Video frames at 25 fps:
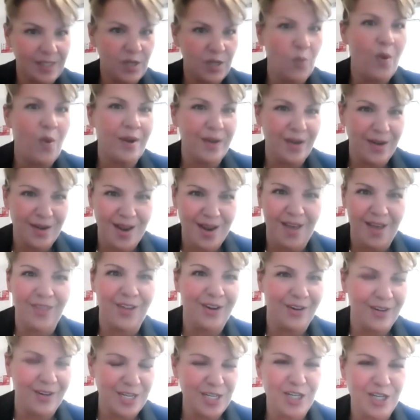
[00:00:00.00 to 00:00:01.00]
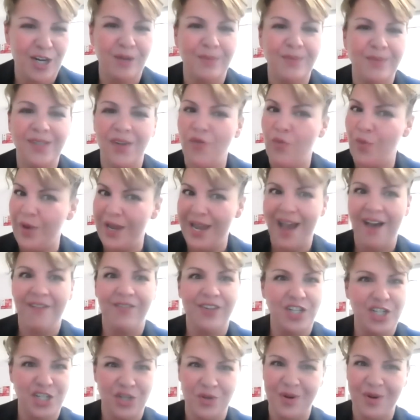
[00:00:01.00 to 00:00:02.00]
to one another in terms of we have
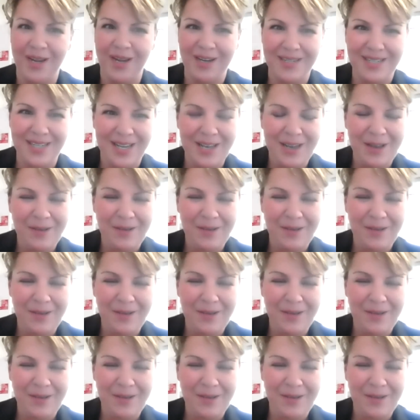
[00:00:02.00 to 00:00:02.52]
a joint